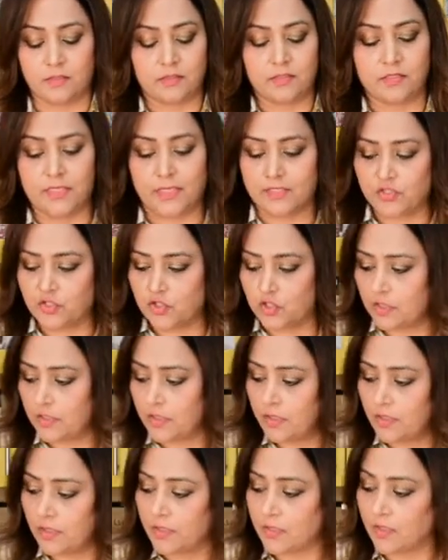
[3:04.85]
texture,
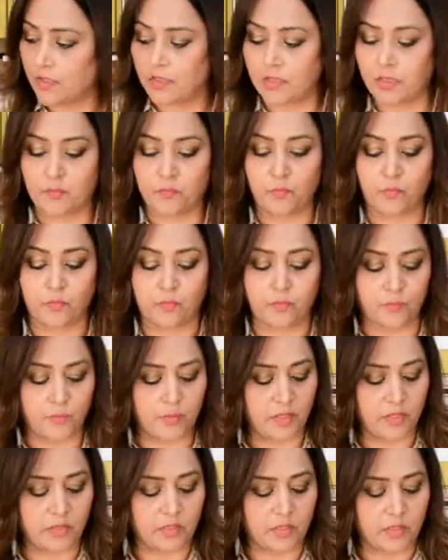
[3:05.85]

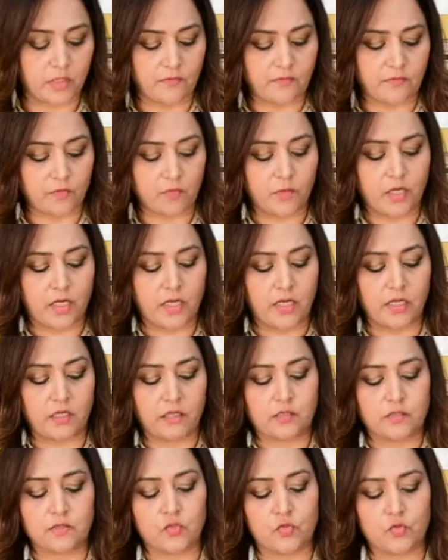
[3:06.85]
but if you like
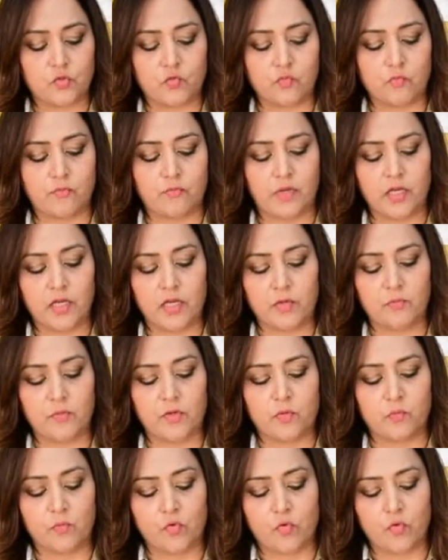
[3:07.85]
to make it a
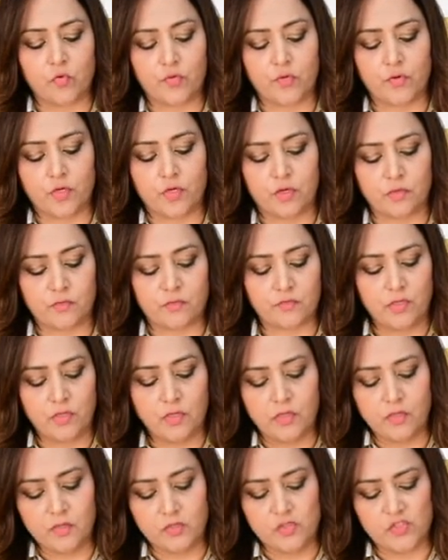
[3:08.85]
bit more
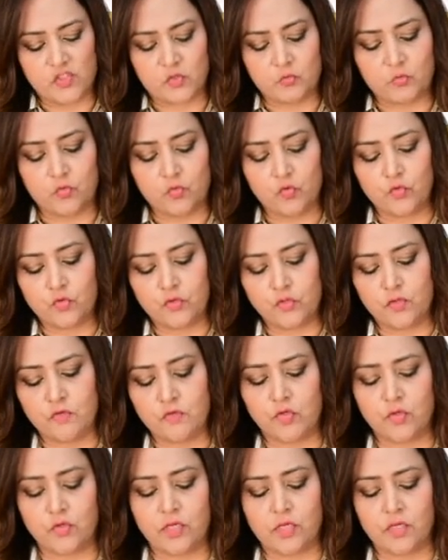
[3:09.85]
smooth,
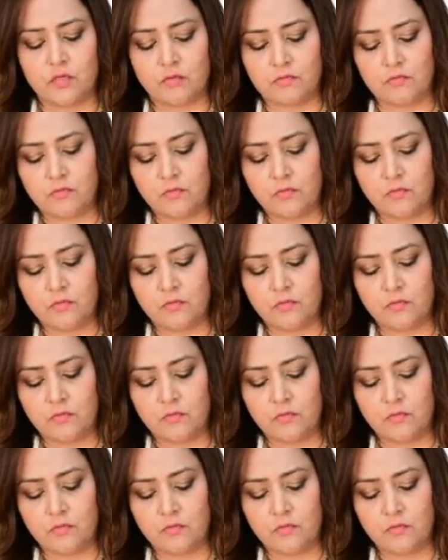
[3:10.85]
you can